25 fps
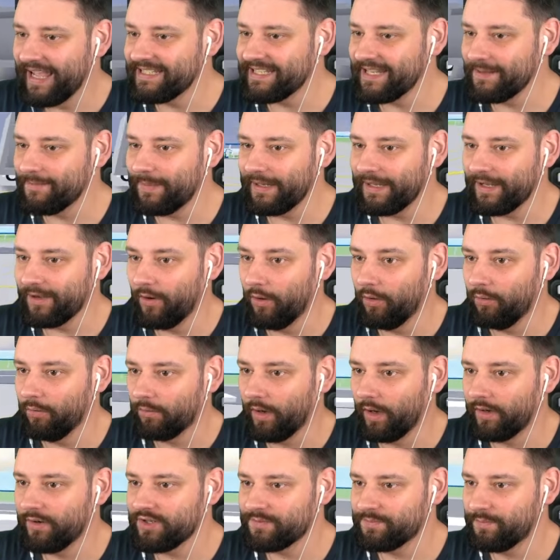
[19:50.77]
Is it big? Oh,
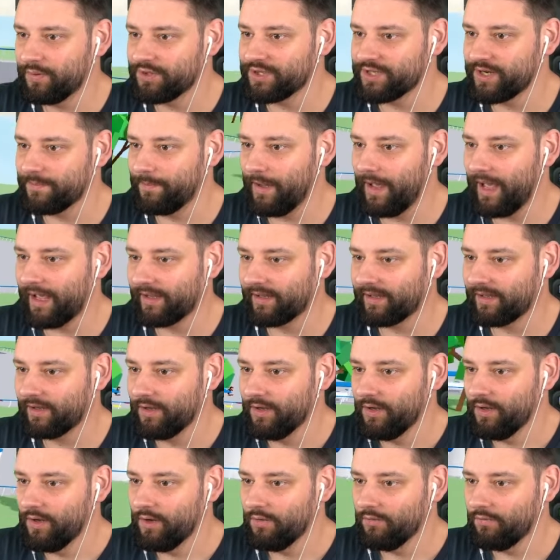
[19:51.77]
I just pushed it back.
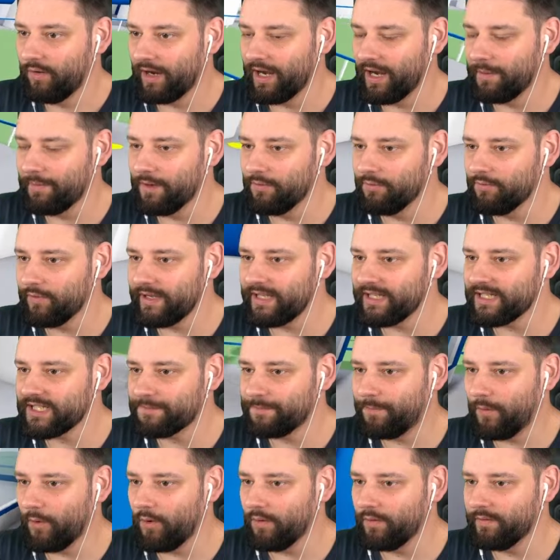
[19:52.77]
Right, let me
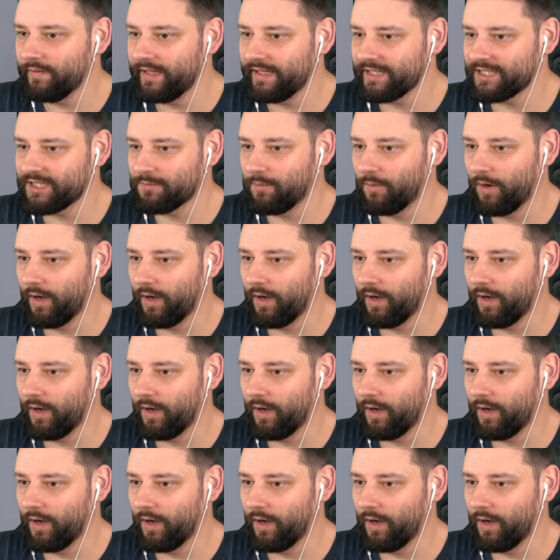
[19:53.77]
respawn this